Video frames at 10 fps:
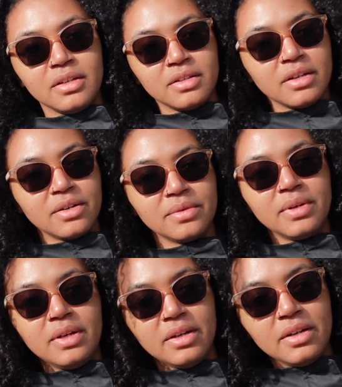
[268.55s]
So
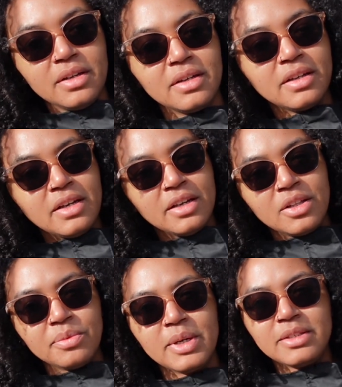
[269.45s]

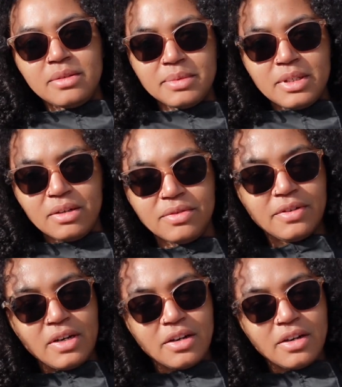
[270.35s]
there was some stuff